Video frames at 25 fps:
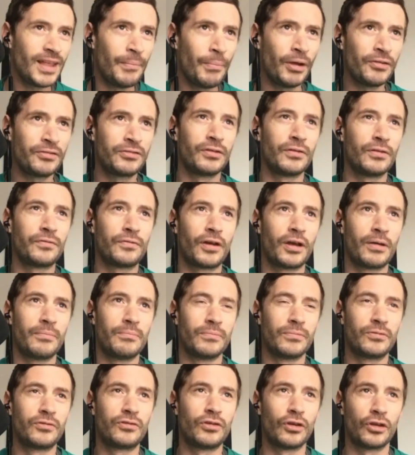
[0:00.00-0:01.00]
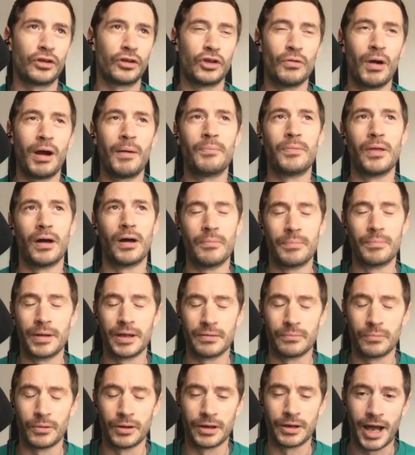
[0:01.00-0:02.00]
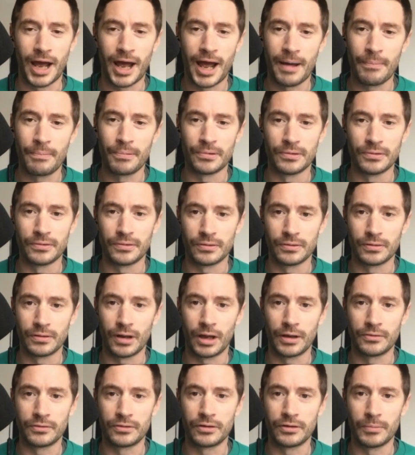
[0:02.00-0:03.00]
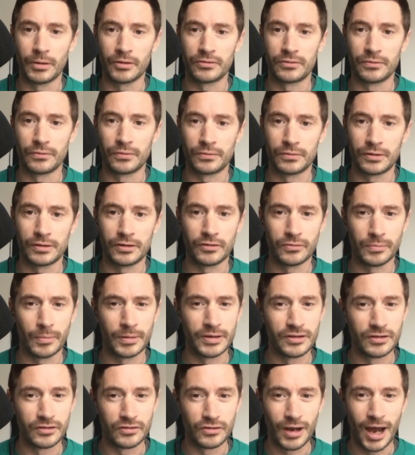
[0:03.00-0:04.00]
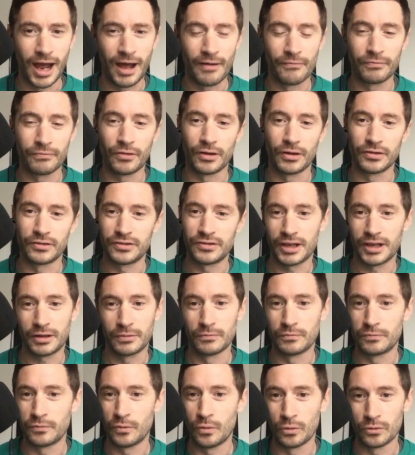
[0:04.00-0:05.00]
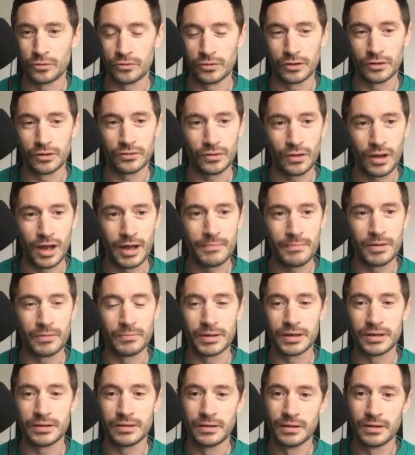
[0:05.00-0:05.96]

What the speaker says: have shook you up though a bit when that happened, and like did you have kind of second thoughts at the time? I mean,